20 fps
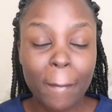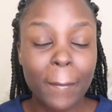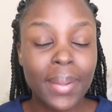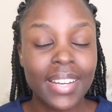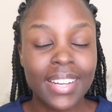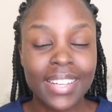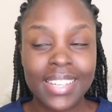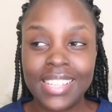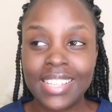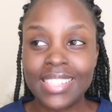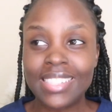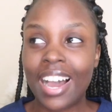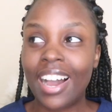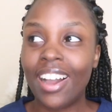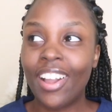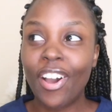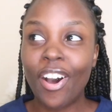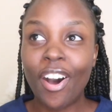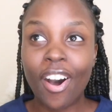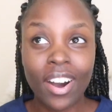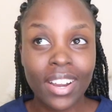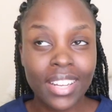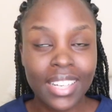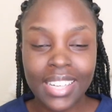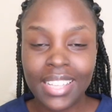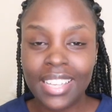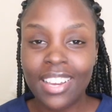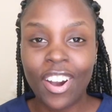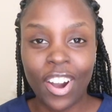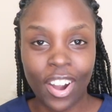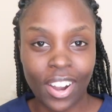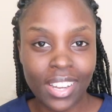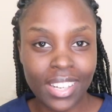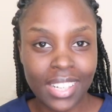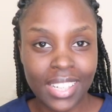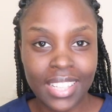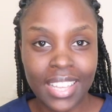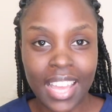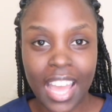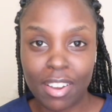because I
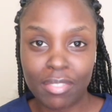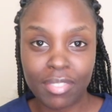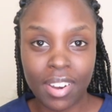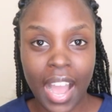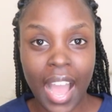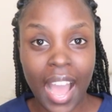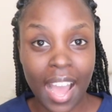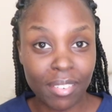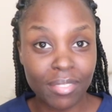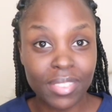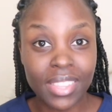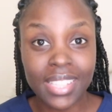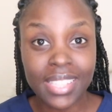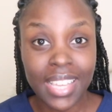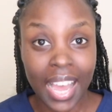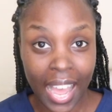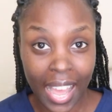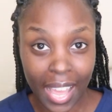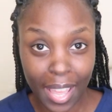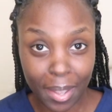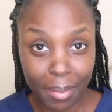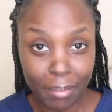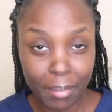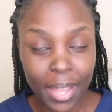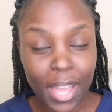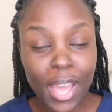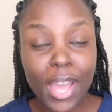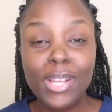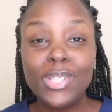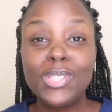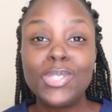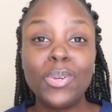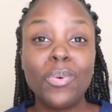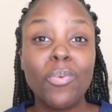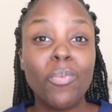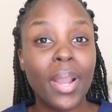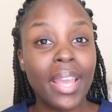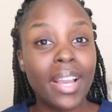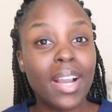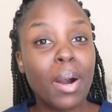hardly ever have the time to
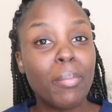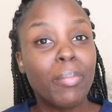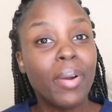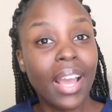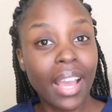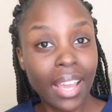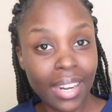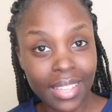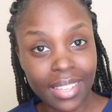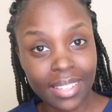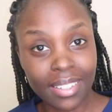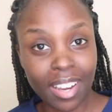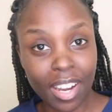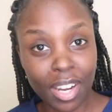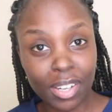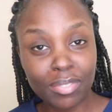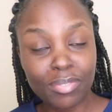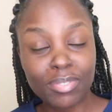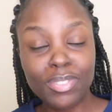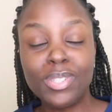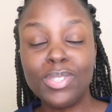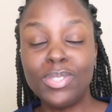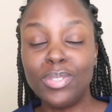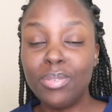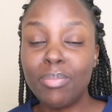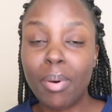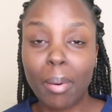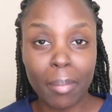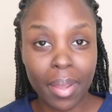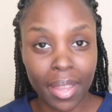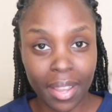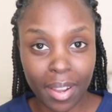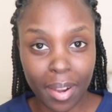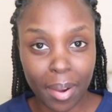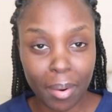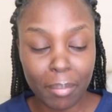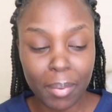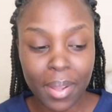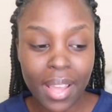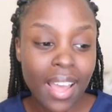wake up early enough to do my
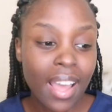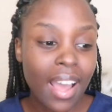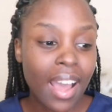makeup.